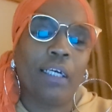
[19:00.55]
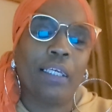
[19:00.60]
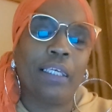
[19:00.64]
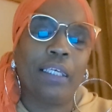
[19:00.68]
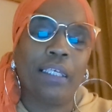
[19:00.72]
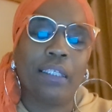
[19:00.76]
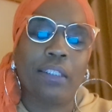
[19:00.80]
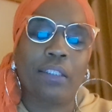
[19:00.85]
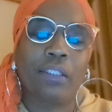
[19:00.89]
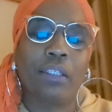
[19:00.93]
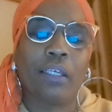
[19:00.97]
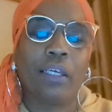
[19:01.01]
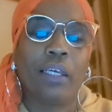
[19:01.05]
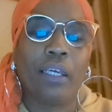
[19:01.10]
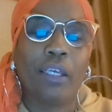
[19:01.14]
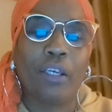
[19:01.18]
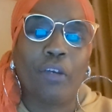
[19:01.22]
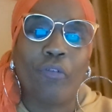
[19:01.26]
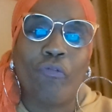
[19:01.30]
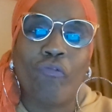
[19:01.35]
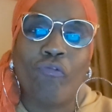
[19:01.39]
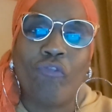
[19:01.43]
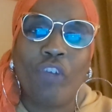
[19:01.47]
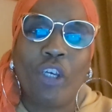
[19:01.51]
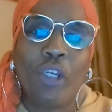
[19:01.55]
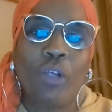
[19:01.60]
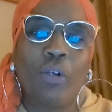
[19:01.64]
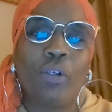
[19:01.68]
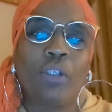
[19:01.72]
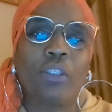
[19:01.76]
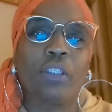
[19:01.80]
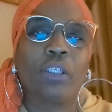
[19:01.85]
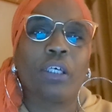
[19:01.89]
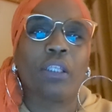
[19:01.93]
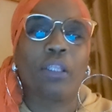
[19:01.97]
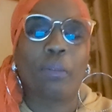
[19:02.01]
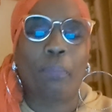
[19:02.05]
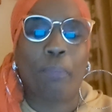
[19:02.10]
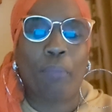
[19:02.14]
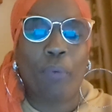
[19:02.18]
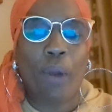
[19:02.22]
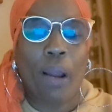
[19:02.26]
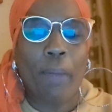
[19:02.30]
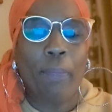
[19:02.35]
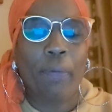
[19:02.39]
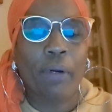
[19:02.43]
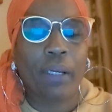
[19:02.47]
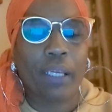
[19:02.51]
against the interference and the
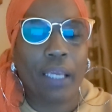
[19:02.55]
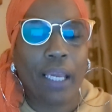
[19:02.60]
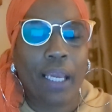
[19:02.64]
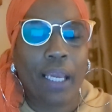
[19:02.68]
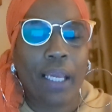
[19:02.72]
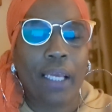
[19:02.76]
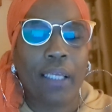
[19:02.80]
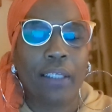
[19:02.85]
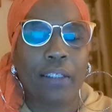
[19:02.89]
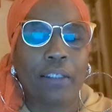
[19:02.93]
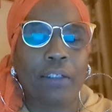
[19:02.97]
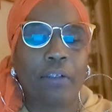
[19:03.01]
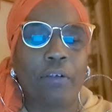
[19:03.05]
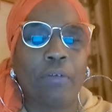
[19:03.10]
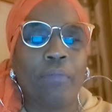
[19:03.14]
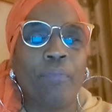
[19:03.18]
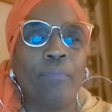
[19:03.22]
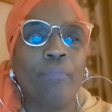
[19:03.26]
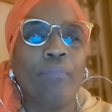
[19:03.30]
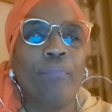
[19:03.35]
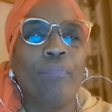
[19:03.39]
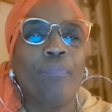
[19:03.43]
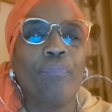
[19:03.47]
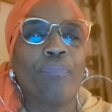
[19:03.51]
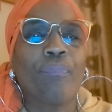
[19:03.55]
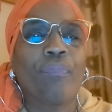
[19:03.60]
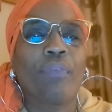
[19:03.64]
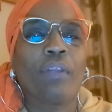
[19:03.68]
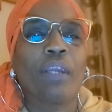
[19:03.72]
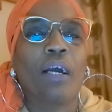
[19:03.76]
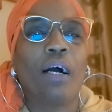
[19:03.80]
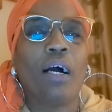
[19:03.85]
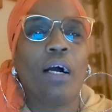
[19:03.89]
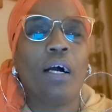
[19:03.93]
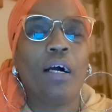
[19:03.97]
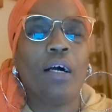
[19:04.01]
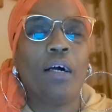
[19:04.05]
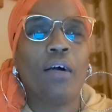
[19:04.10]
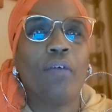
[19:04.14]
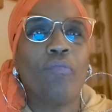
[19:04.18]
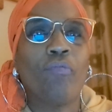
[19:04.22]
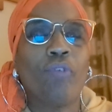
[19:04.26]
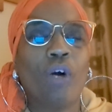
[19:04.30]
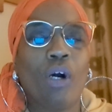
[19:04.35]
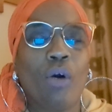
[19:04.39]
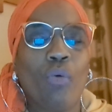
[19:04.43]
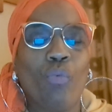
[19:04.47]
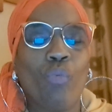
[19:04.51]
propaganda
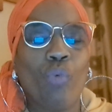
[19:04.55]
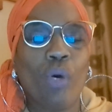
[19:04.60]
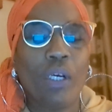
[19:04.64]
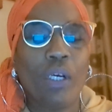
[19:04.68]
of